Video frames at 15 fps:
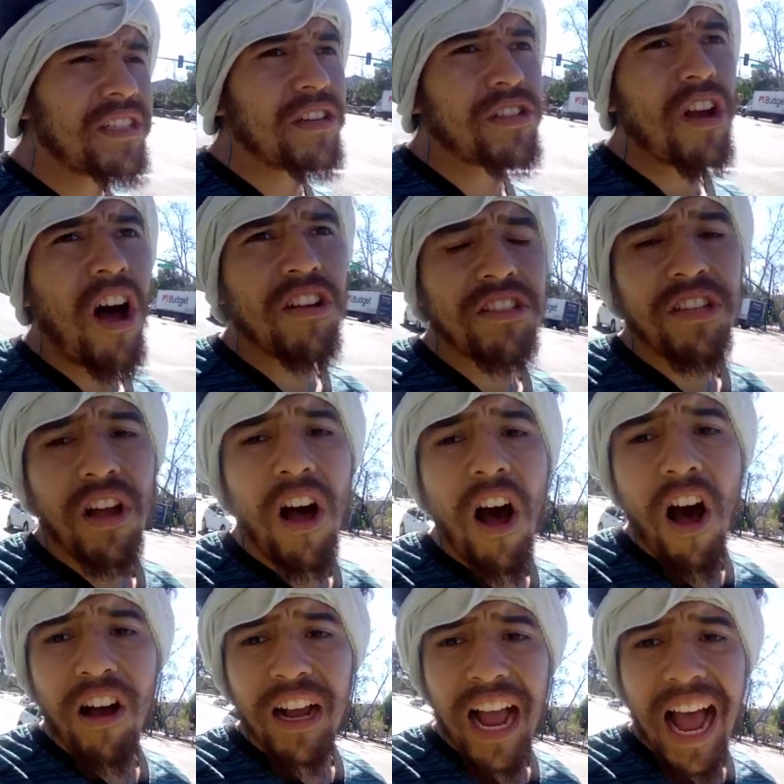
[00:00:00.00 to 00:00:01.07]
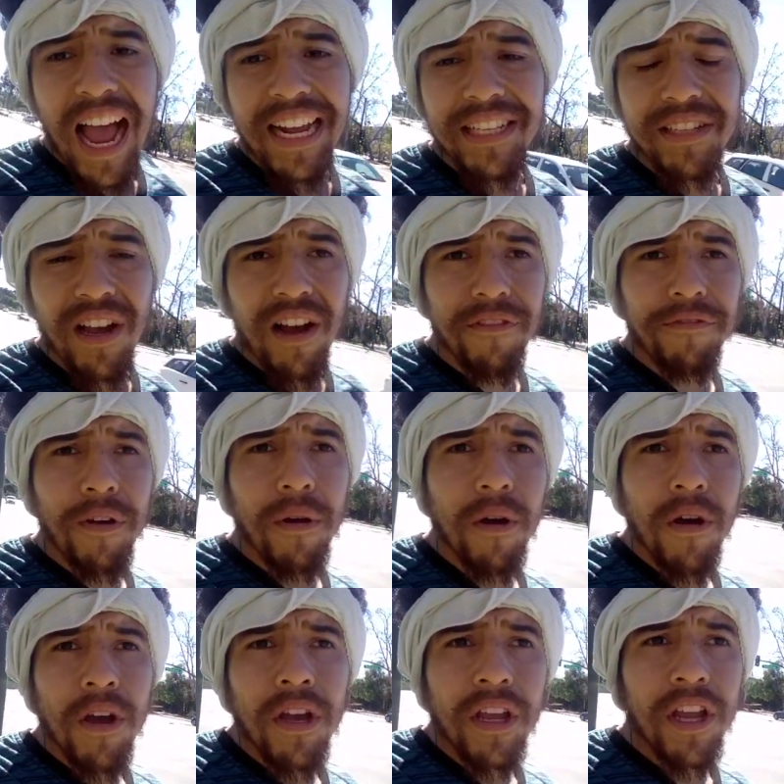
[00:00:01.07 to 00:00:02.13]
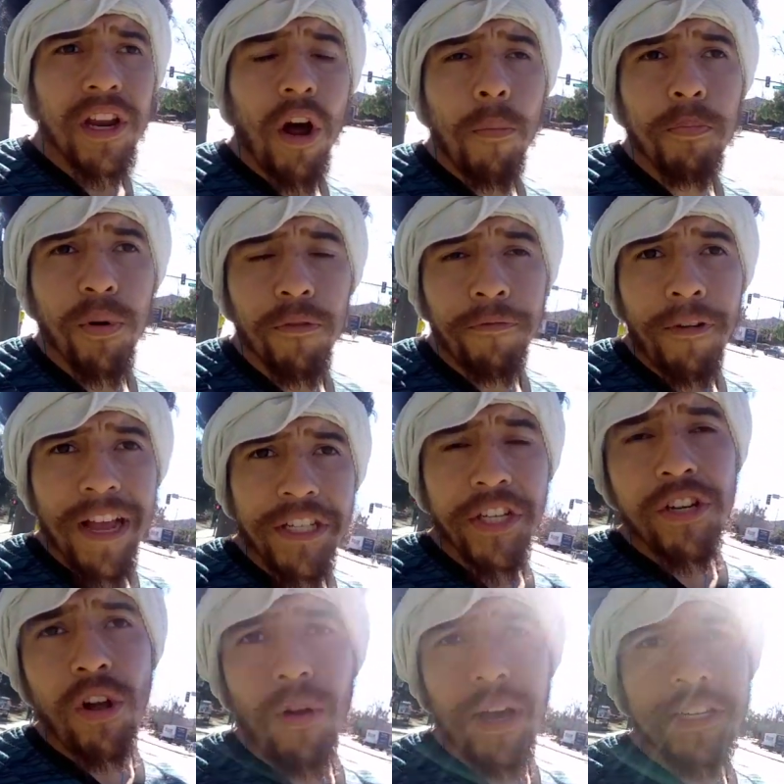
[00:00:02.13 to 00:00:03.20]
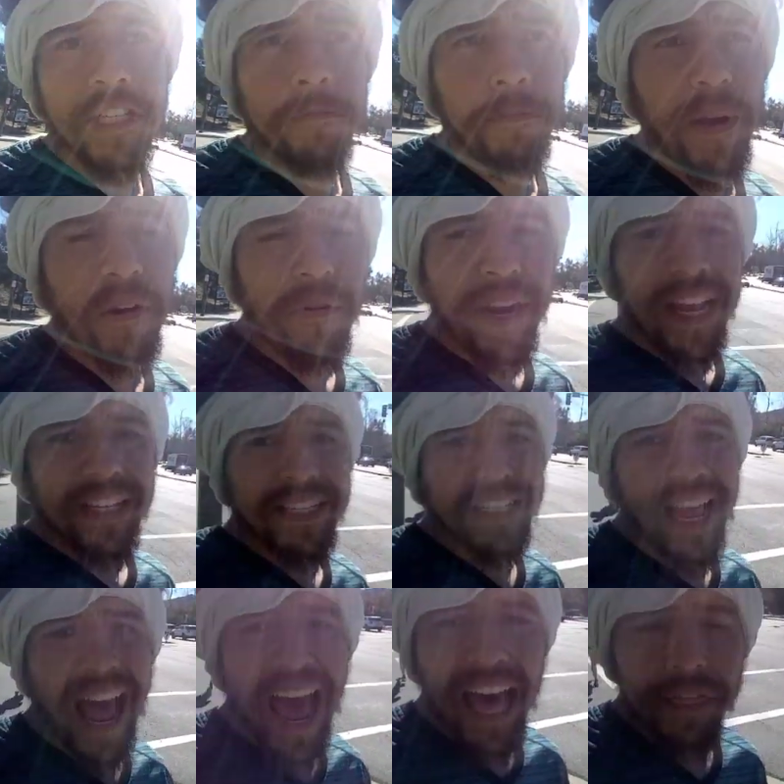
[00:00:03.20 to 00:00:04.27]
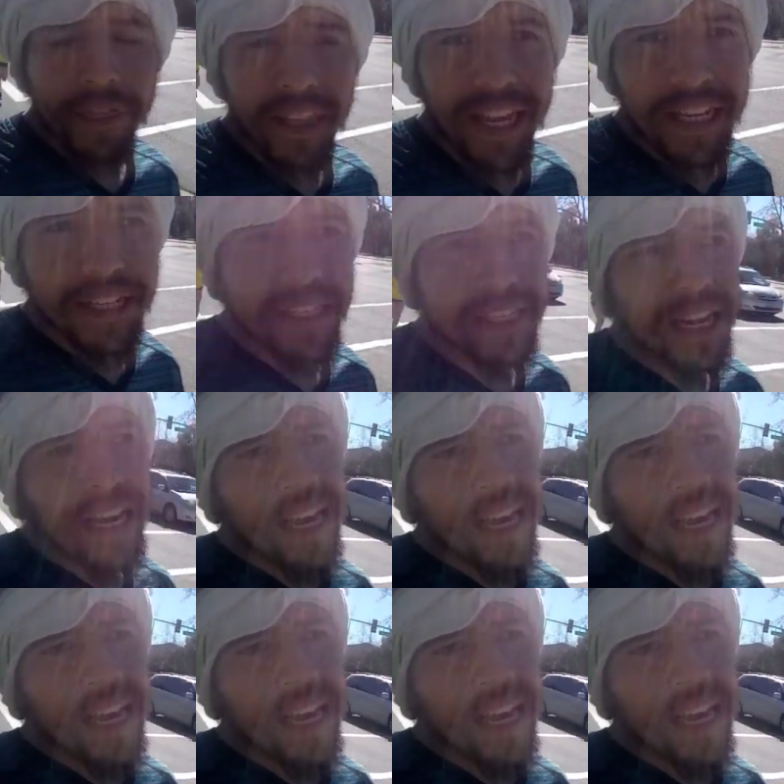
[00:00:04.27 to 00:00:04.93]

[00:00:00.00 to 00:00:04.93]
There's also all kinds of, you know, professional, experienced athletes,